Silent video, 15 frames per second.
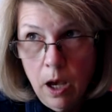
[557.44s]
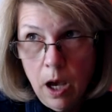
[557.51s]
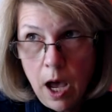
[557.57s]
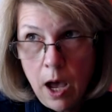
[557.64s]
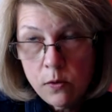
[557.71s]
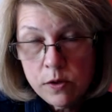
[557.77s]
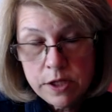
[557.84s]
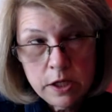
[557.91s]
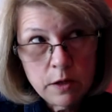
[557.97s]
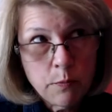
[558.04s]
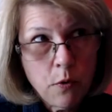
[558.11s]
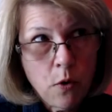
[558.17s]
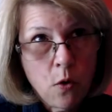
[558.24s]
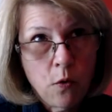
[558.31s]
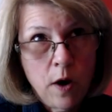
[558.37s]
I was in the
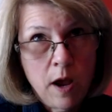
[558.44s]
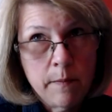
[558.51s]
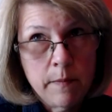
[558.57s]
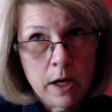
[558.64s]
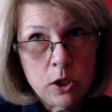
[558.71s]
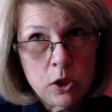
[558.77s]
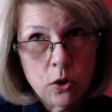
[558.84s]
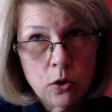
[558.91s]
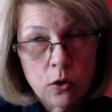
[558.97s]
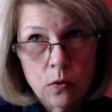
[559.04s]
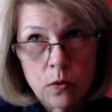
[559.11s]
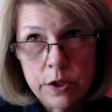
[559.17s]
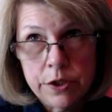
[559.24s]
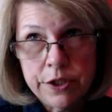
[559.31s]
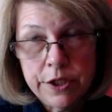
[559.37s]
program, my sugar
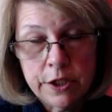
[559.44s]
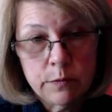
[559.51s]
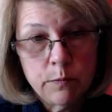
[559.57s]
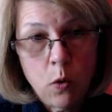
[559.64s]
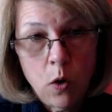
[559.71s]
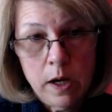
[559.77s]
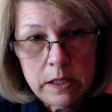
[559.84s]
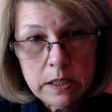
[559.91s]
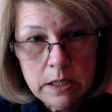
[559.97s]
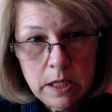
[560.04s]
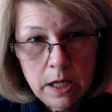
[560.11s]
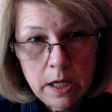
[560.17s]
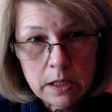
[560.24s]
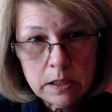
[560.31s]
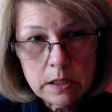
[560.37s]
was
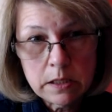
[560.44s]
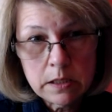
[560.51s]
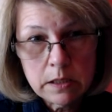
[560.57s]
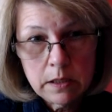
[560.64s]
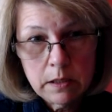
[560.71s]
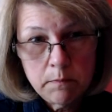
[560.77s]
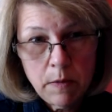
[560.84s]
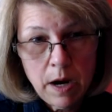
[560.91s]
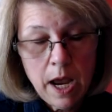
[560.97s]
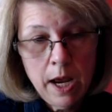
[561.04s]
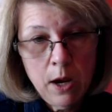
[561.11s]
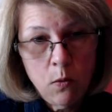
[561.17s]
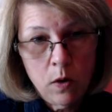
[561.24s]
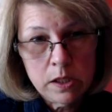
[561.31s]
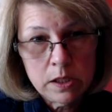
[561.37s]
6.6, my
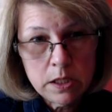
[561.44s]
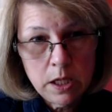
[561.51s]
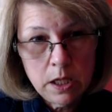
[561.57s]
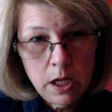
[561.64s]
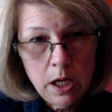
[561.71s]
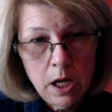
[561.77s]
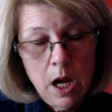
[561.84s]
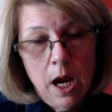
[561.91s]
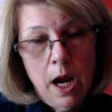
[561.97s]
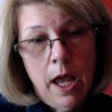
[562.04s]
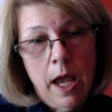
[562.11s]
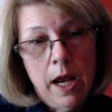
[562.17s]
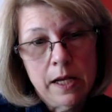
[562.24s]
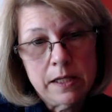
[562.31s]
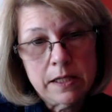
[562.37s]
A1C,
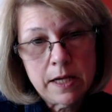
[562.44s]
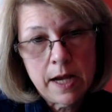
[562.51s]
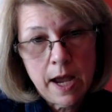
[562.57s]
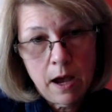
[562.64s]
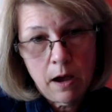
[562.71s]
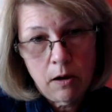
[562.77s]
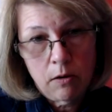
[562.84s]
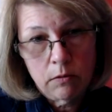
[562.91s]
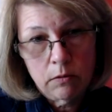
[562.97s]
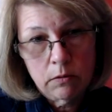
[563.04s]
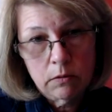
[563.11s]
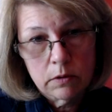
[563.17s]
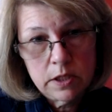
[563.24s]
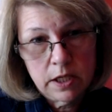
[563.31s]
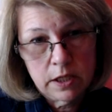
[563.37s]
and it's now
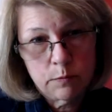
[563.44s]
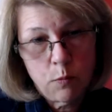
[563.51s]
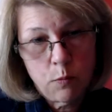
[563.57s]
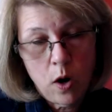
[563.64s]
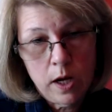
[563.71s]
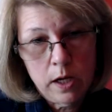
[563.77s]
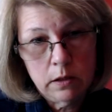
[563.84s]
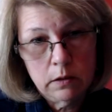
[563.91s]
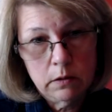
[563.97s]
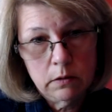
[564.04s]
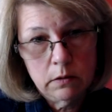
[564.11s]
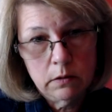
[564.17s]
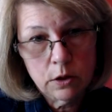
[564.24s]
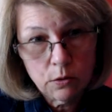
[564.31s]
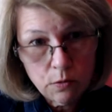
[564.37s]

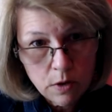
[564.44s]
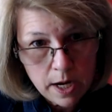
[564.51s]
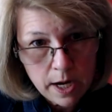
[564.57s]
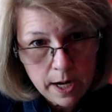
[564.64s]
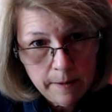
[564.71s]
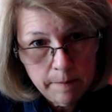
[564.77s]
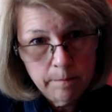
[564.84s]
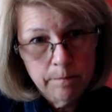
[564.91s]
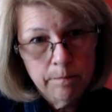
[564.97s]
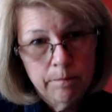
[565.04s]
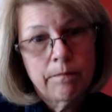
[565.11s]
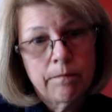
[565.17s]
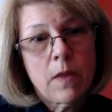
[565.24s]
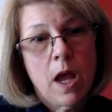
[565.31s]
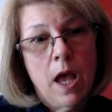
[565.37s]
6.3.
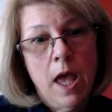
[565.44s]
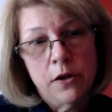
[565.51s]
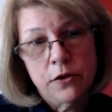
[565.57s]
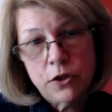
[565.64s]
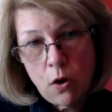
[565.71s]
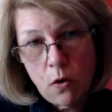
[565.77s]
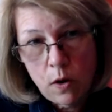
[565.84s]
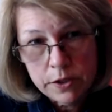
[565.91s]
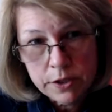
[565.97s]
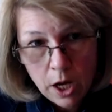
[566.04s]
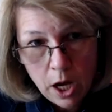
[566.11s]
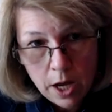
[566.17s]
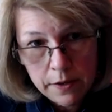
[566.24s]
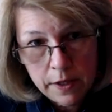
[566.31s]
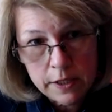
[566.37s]
And so it's
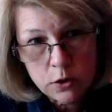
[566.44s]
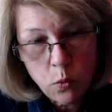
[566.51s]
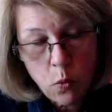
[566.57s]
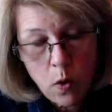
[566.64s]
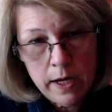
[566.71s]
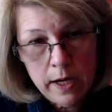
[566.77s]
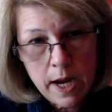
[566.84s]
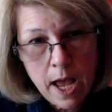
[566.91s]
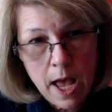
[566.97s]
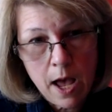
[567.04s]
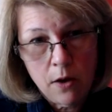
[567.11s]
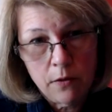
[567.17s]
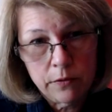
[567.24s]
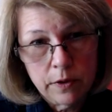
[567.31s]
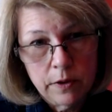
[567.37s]
on its way
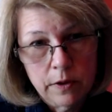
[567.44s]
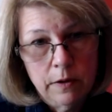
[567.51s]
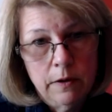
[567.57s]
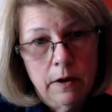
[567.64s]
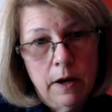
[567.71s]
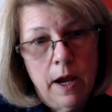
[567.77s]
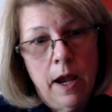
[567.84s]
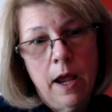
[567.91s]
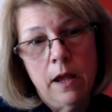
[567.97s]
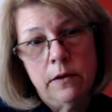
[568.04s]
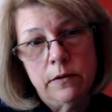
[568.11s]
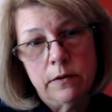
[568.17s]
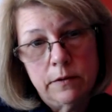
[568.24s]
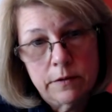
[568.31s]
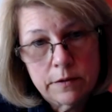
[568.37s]
down.
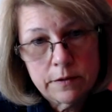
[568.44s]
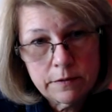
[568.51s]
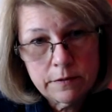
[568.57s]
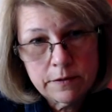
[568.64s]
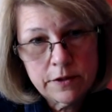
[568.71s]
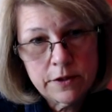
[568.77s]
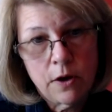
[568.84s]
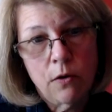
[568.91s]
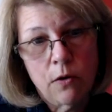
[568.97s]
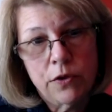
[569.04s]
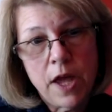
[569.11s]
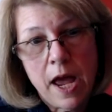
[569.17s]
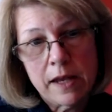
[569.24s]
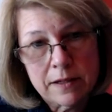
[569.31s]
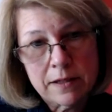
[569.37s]
And so
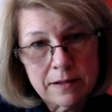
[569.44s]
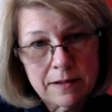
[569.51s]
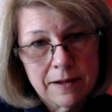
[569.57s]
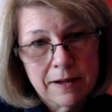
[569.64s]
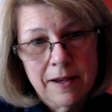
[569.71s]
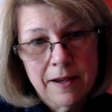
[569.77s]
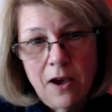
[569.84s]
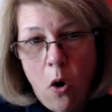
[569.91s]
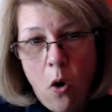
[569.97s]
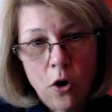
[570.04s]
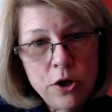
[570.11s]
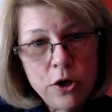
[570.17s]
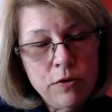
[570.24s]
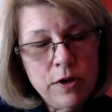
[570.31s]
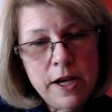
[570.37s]
that's all
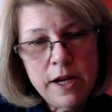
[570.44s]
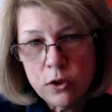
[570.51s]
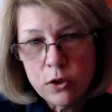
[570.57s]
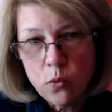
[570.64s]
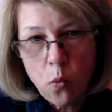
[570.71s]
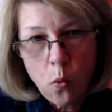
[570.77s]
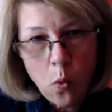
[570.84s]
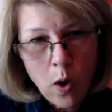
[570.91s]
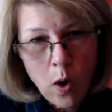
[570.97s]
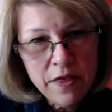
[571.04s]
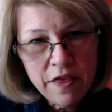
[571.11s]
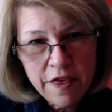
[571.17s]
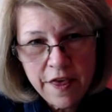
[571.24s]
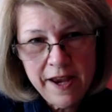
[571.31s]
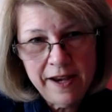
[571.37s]
you need is
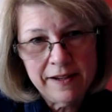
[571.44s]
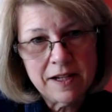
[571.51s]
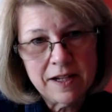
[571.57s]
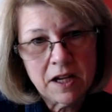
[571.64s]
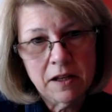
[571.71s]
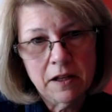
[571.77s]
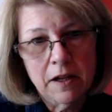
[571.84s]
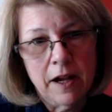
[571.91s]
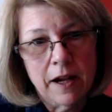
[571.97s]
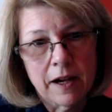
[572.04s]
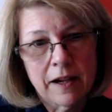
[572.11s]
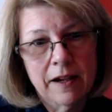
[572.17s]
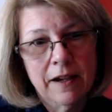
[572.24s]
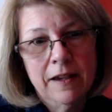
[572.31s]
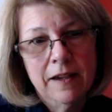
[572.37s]
one thing to
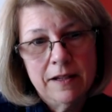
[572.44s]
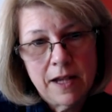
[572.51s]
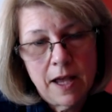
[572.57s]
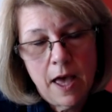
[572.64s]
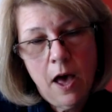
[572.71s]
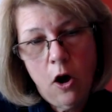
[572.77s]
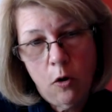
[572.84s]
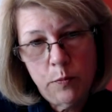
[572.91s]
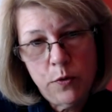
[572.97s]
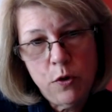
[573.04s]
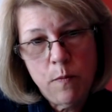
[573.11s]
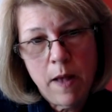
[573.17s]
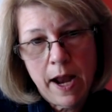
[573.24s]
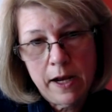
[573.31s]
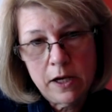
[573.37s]
click to help you
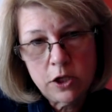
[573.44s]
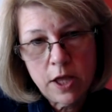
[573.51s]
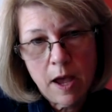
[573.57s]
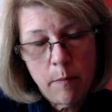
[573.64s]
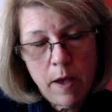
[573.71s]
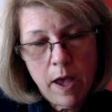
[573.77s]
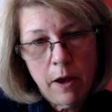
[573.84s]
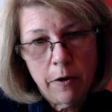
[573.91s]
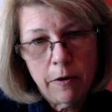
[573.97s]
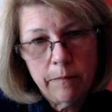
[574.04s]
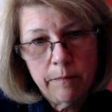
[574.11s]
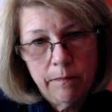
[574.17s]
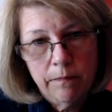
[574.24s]
manage that better.